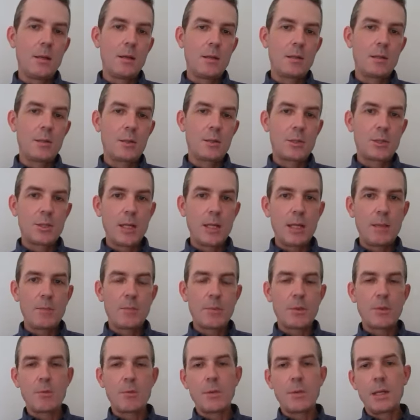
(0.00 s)

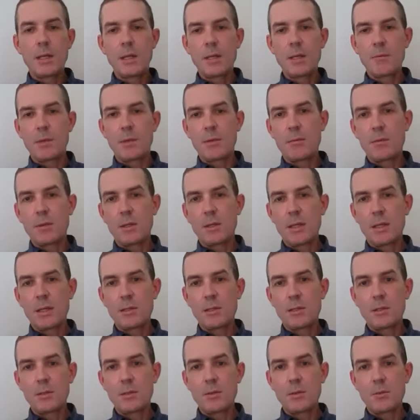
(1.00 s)
shape the way that we
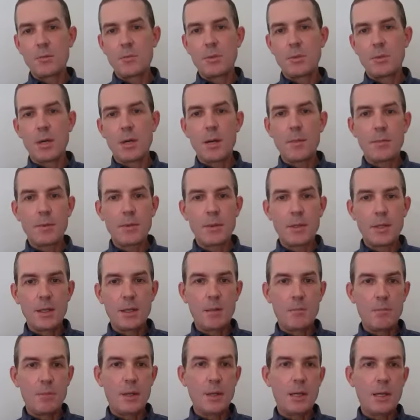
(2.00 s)
relate to
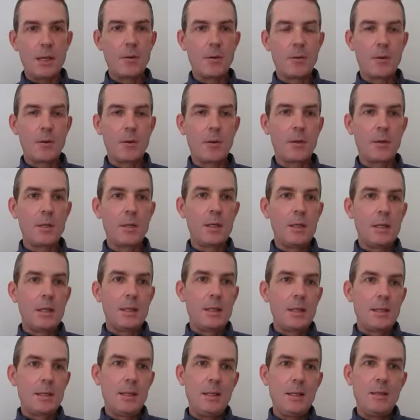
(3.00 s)
property, power,
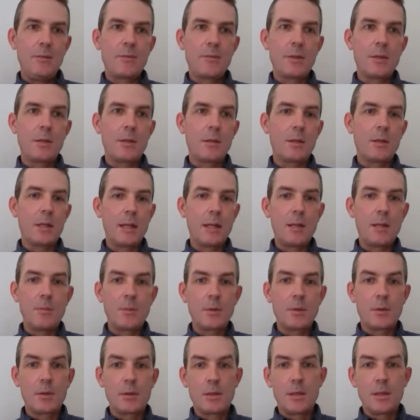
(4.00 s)
even
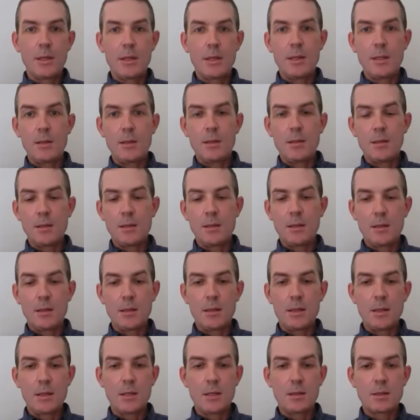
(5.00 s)
labor, and
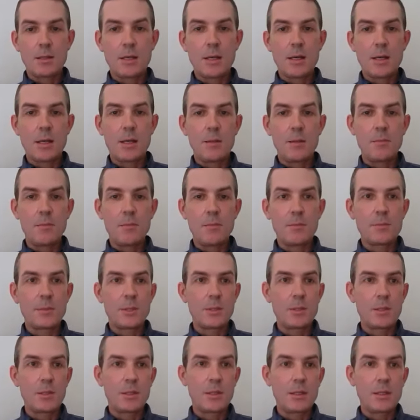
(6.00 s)
our time
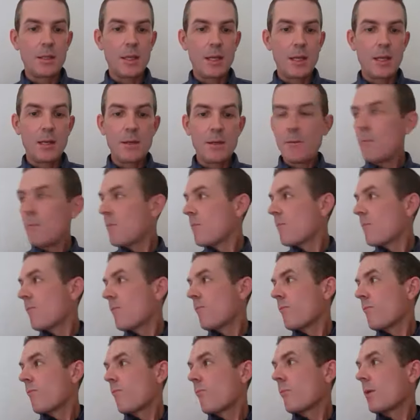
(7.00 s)
during the day.
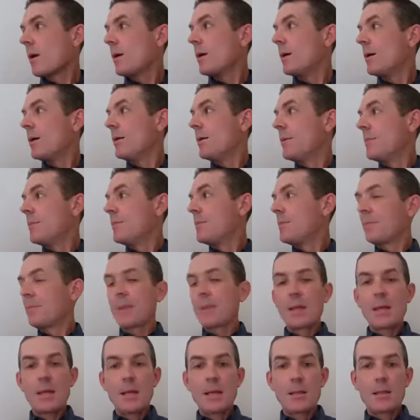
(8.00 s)

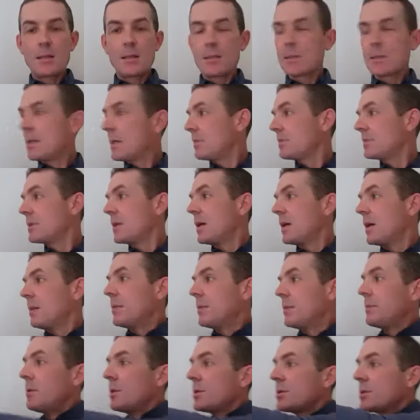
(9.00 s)
At the same time,
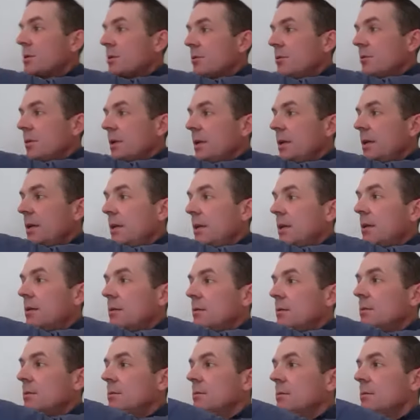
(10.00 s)
I'm also reading